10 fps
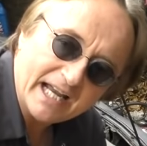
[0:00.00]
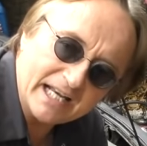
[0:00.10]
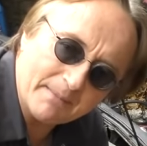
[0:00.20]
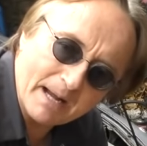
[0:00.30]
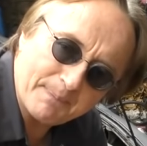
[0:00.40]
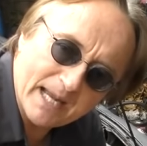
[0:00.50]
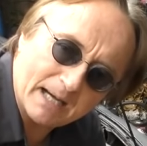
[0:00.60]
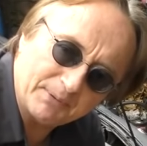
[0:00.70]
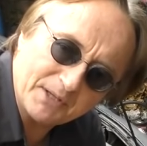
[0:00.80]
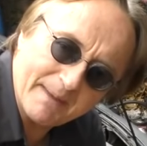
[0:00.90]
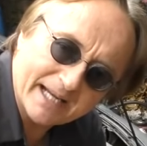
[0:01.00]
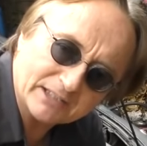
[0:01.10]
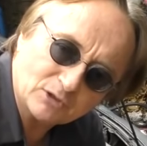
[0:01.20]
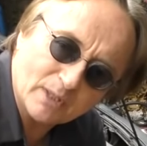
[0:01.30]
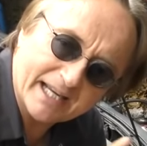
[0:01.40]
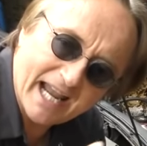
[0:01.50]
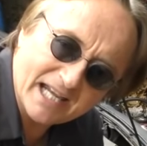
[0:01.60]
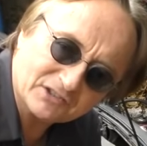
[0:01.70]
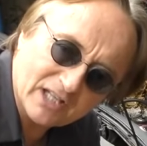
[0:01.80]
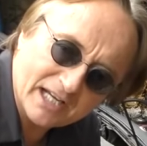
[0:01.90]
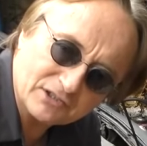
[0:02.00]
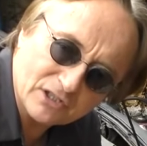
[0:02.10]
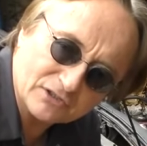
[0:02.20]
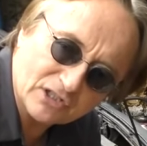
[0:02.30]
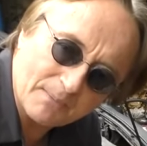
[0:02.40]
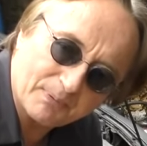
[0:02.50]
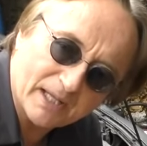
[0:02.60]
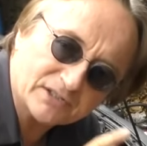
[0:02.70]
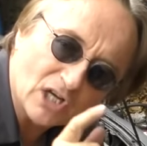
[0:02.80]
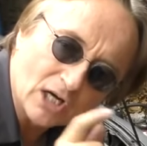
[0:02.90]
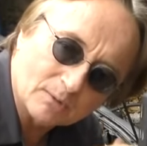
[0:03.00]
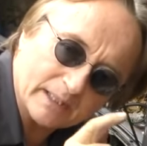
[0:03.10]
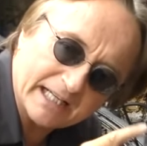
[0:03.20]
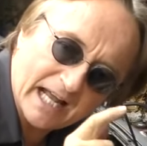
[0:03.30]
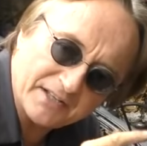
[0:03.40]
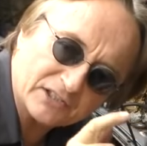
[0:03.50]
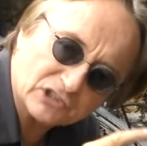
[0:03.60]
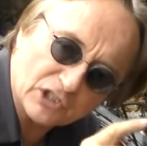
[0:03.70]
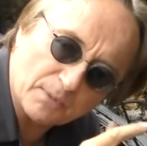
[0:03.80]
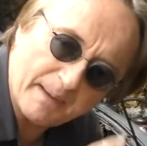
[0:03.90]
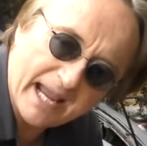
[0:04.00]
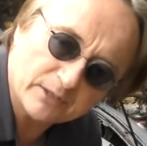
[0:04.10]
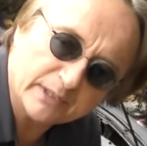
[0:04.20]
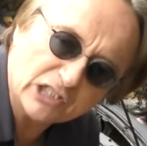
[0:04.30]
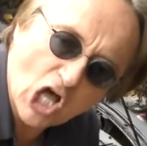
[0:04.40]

and you might be able to make it to a gas station or someplace running on this little battery